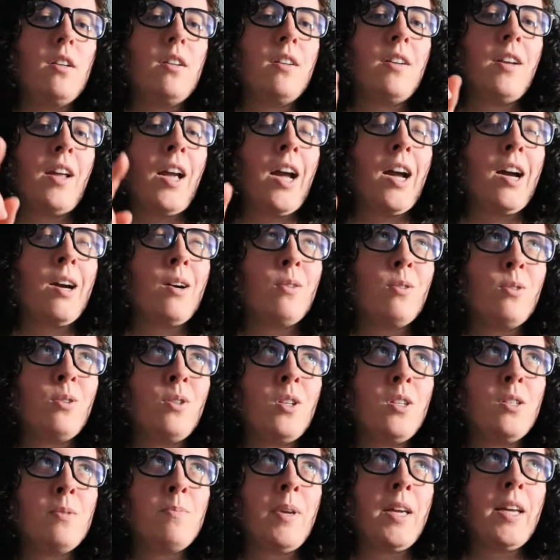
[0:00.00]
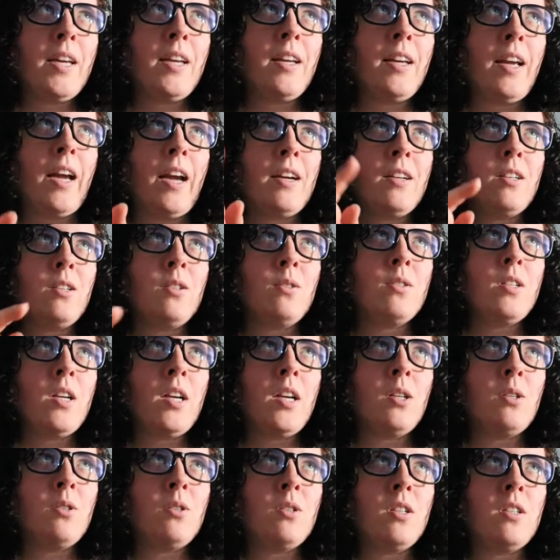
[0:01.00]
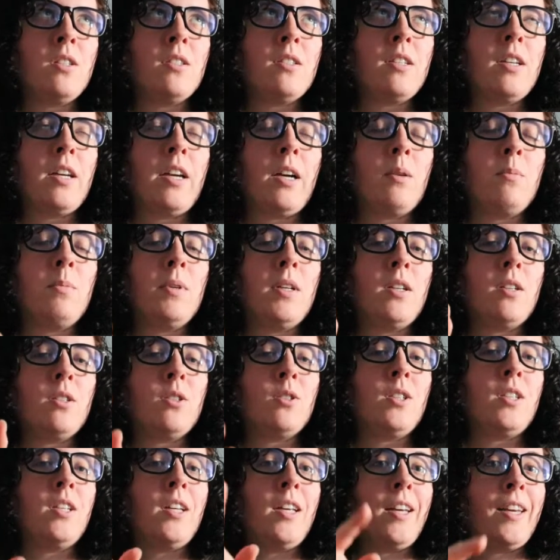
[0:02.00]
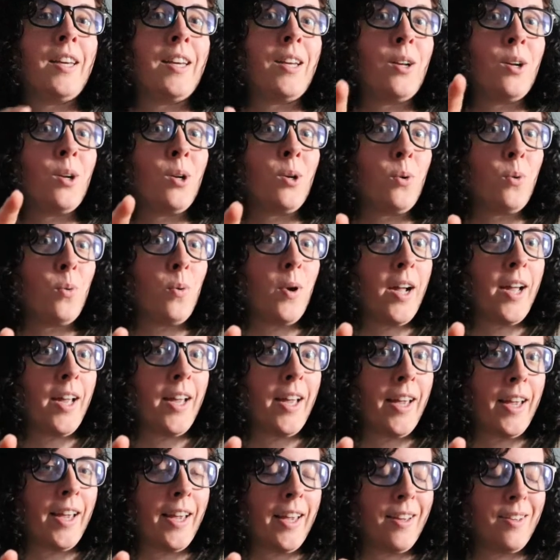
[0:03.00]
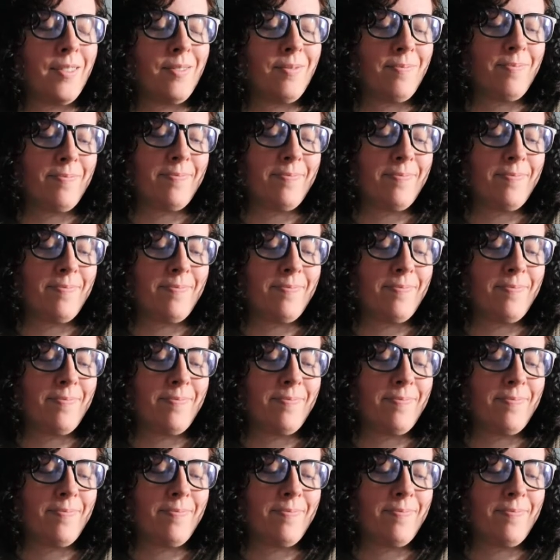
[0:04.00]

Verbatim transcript: now she's making accusations now because she didn't get her way.